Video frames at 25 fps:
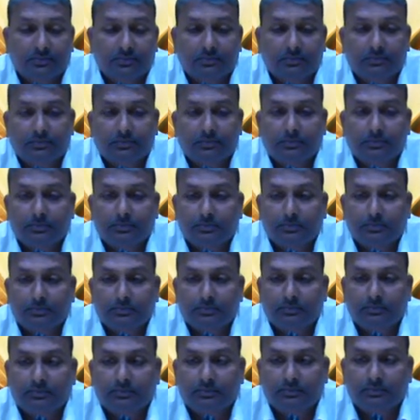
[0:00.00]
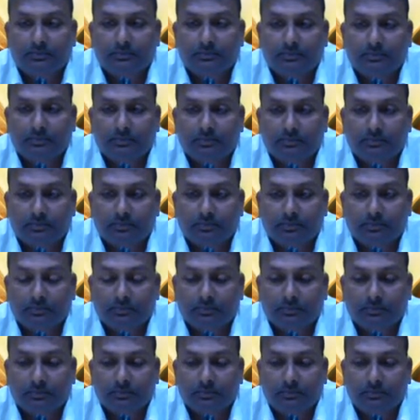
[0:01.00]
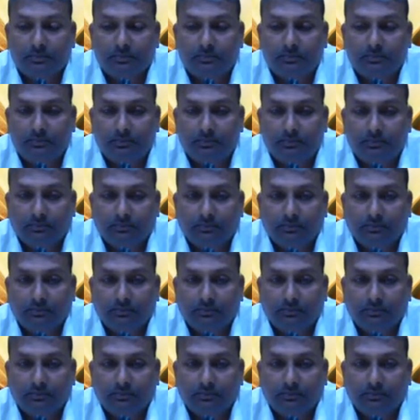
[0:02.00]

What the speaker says: (no one is talking)